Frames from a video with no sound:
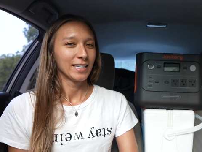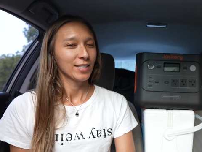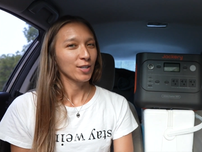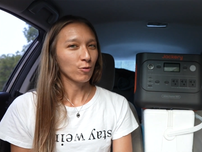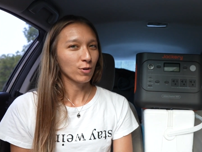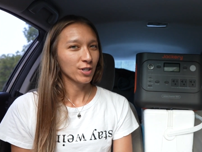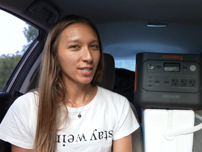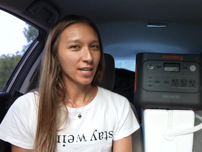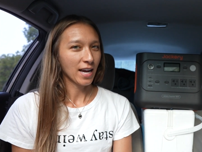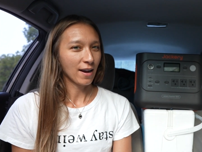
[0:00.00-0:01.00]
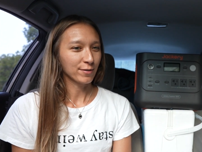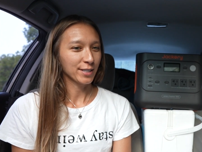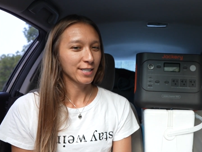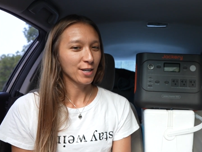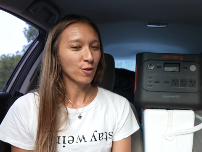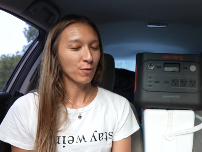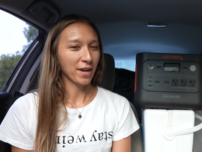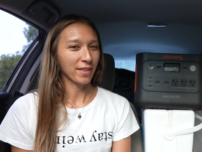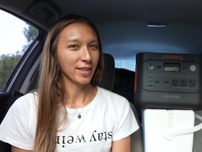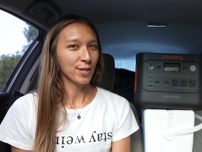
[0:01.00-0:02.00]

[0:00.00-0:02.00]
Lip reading: so we're just gonna have to deal with,